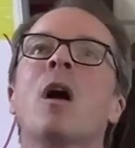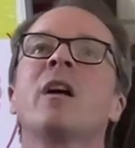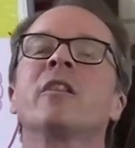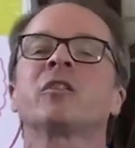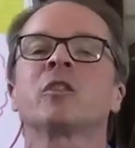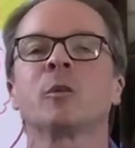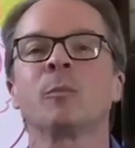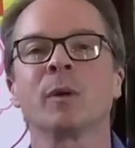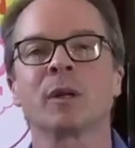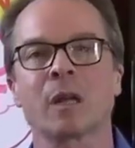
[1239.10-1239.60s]

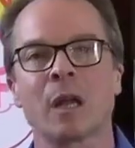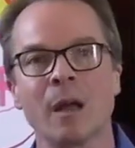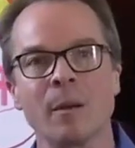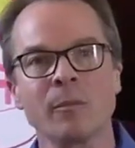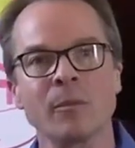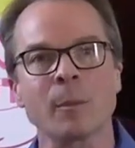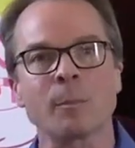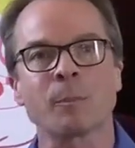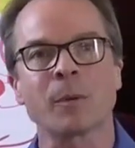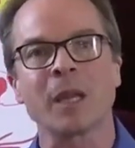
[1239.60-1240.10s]
us to
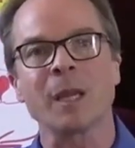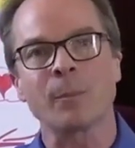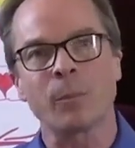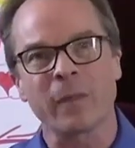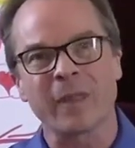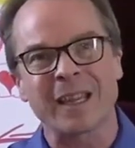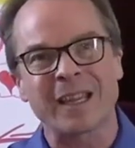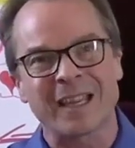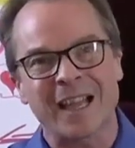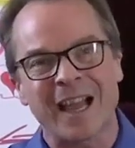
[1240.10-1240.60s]
become the
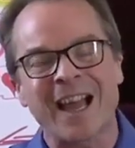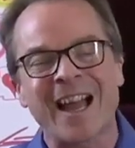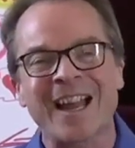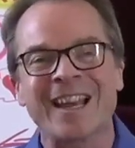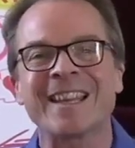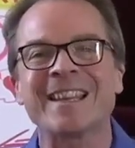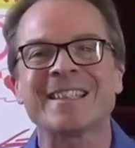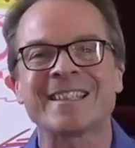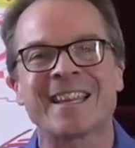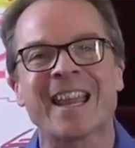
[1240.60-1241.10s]
people that
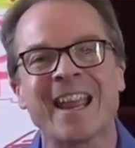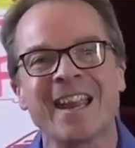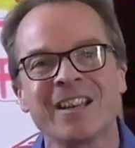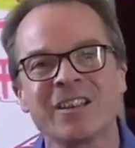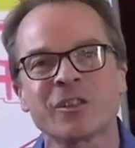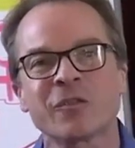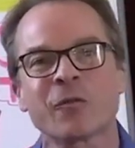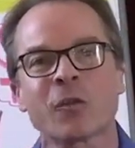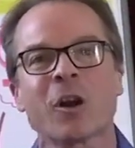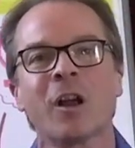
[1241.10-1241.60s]
God
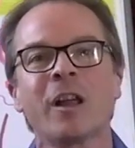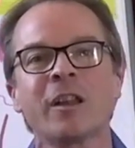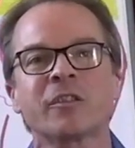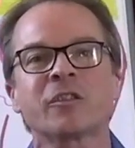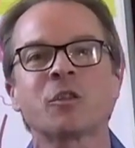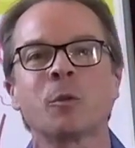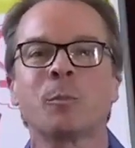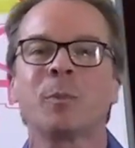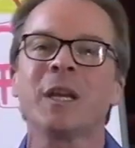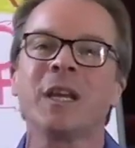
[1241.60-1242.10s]
intends for us
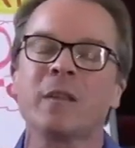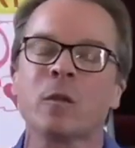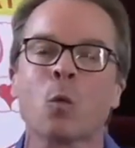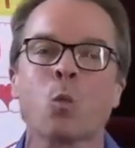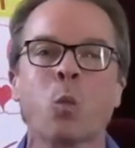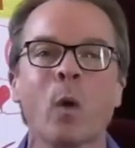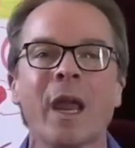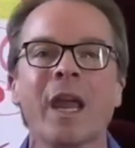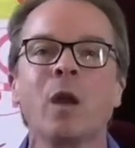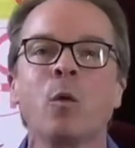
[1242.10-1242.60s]
to be, the
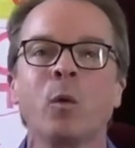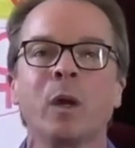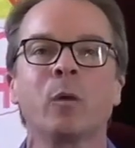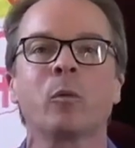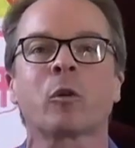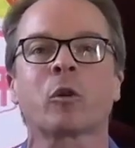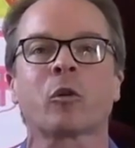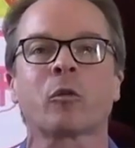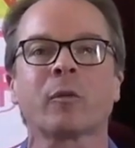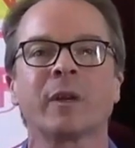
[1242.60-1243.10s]
way we
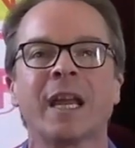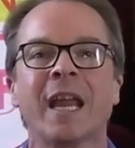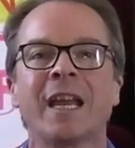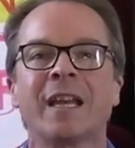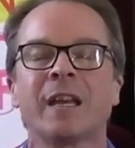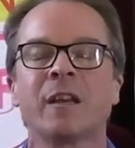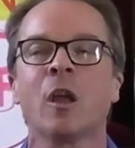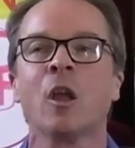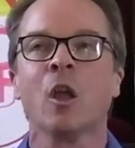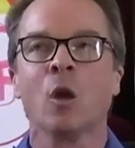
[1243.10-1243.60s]
were
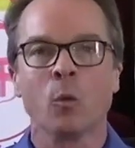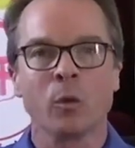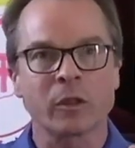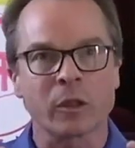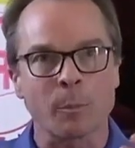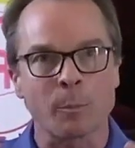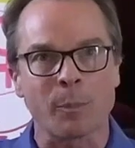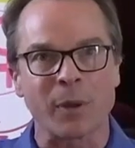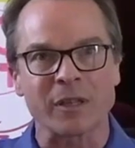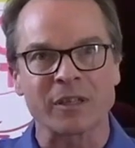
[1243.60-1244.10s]
created, with
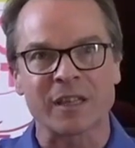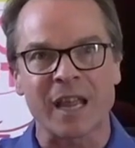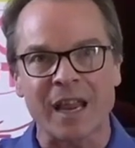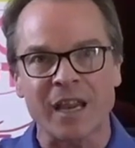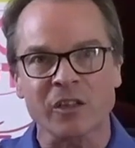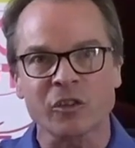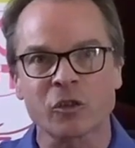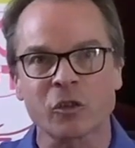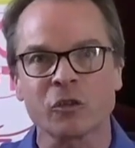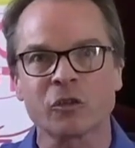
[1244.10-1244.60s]
the
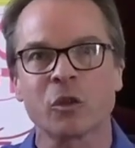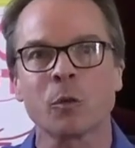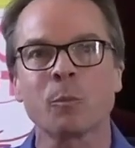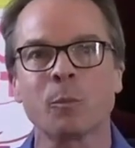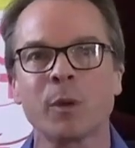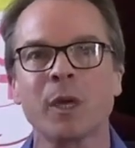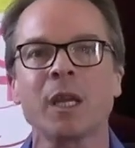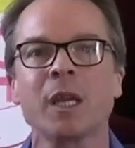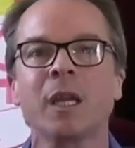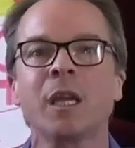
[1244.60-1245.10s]
potential to
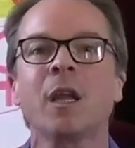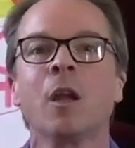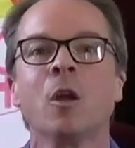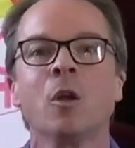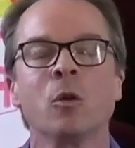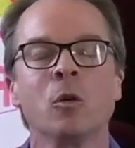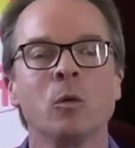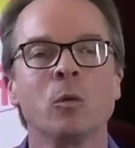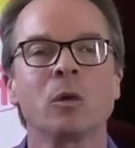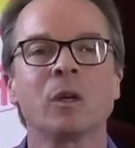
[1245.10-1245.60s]
be
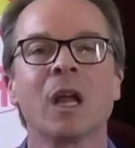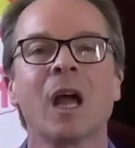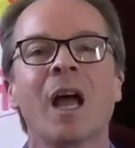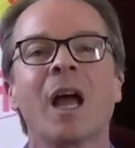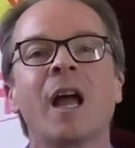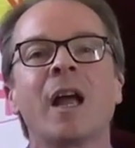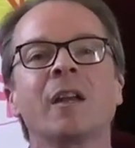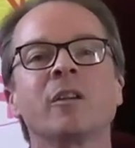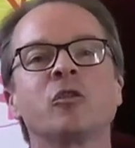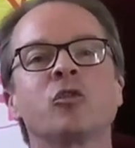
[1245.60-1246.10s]
who
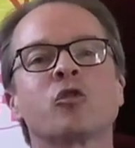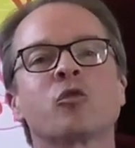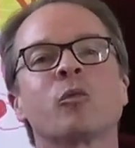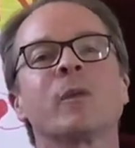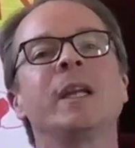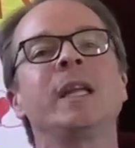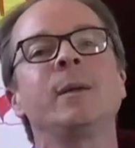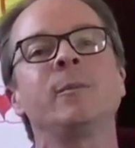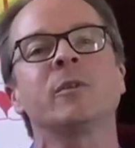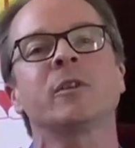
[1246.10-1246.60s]
God
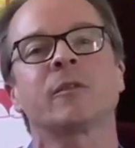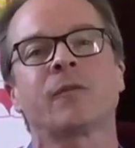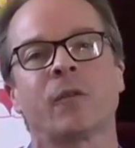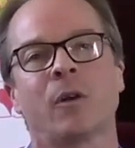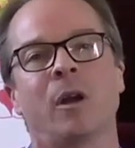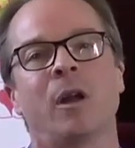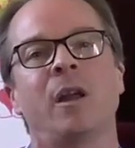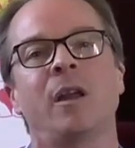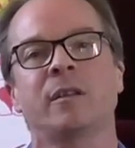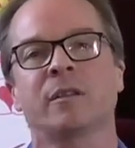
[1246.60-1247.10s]
dreams
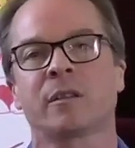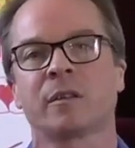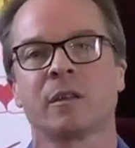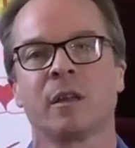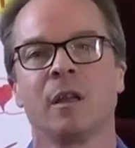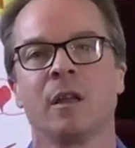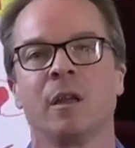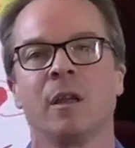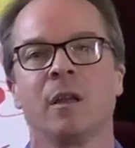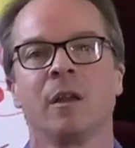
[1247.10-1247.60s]
for us
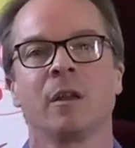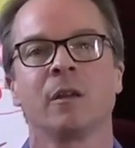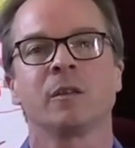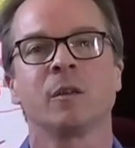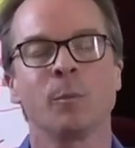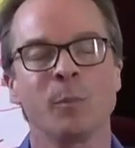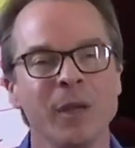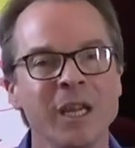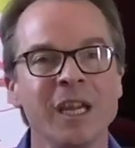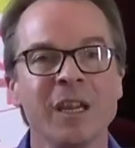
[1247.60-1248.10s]

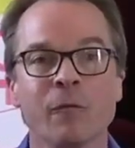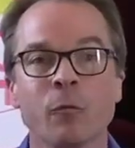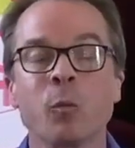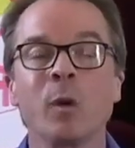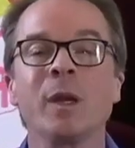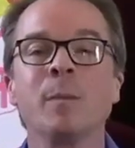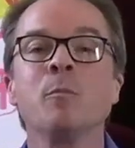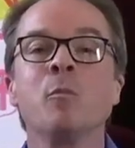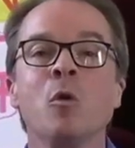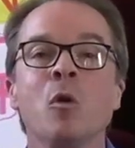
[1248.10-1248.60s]
to be. If
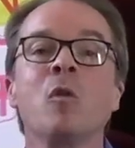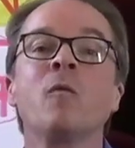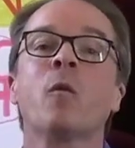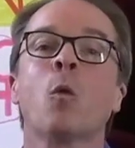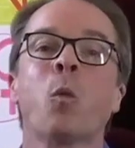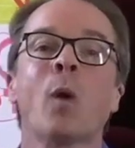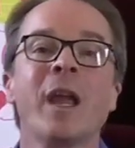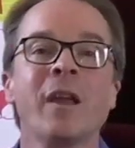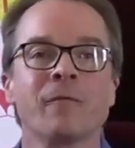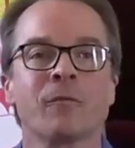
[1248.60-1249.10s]
we move
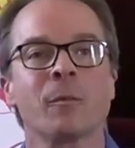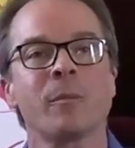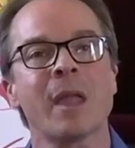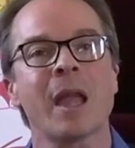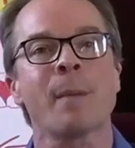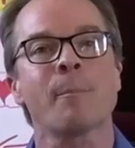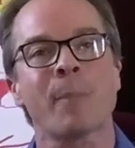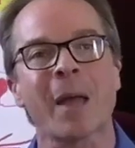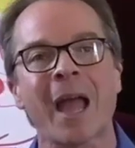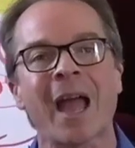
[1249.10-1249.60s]
away from
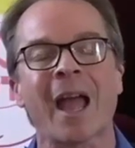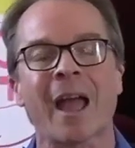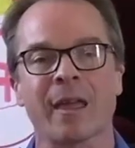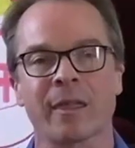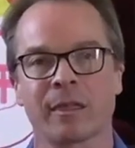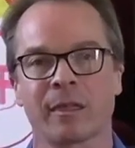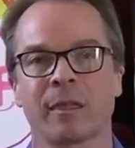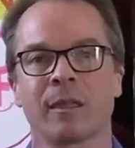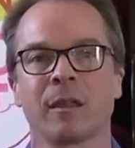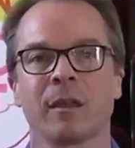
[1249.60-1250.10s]
that
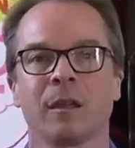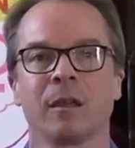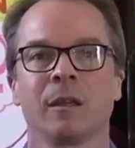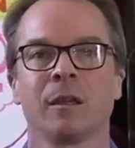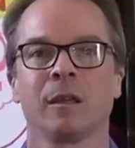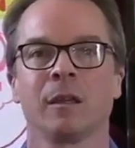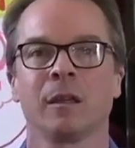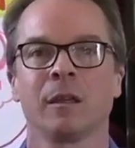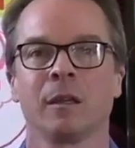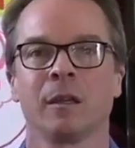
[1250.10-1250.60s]
path,
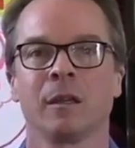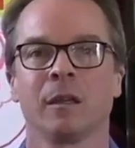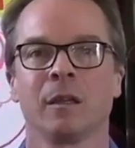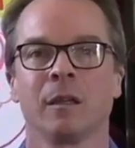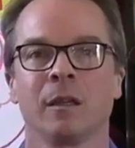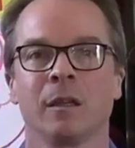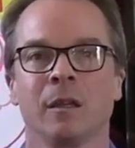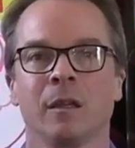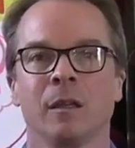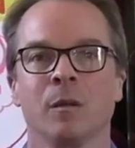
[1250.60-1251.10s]

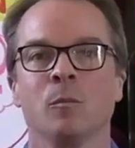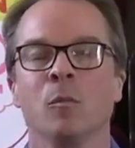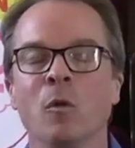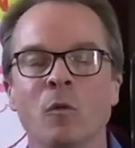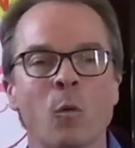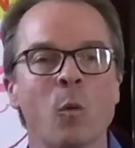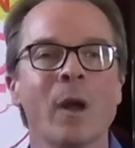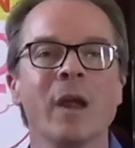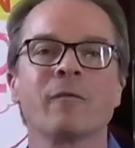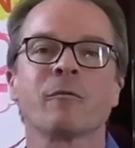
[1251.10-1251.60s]

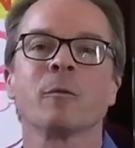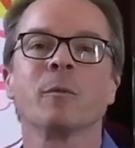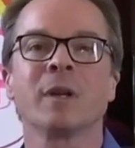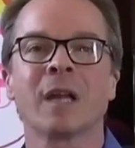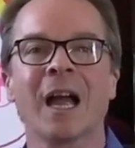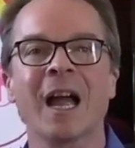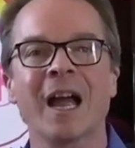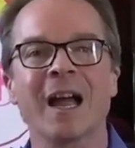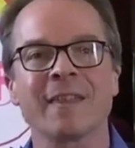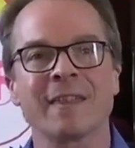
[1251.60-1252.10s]
move away from
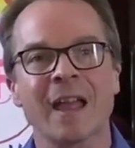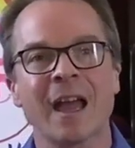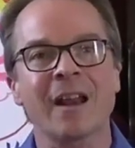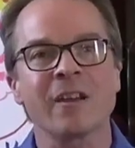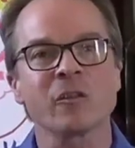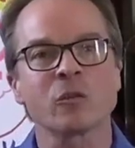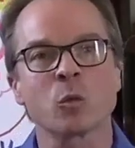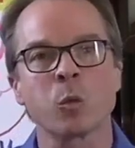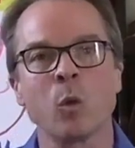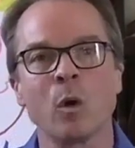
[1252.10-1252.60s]
God,
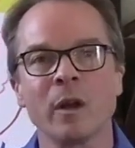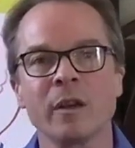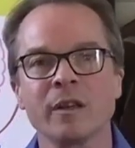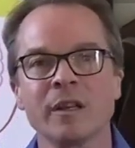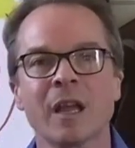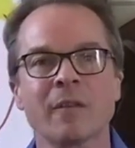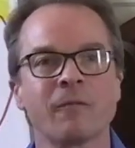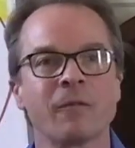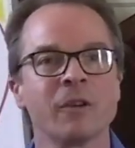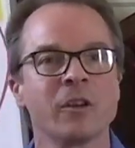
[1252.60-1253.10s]
that is one
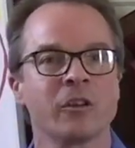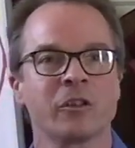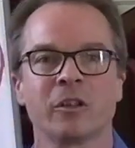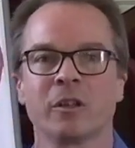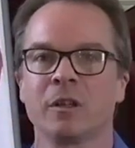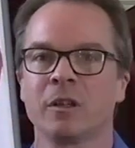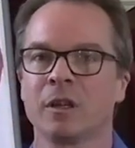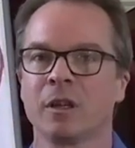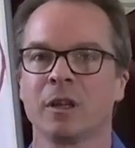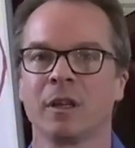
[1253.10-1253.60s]

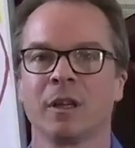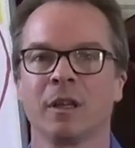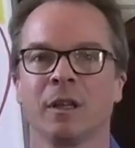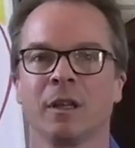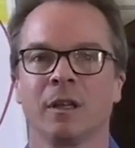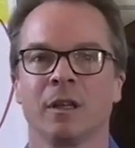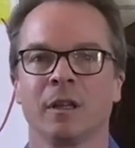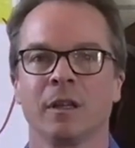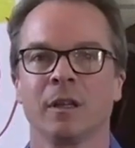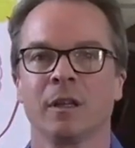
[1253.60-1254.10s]
definition
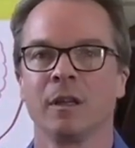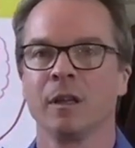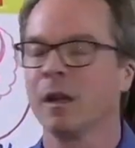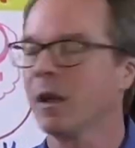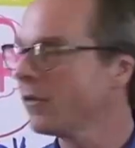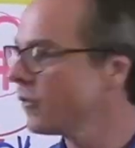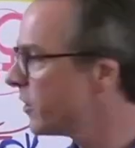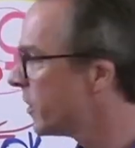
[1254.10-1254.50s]
of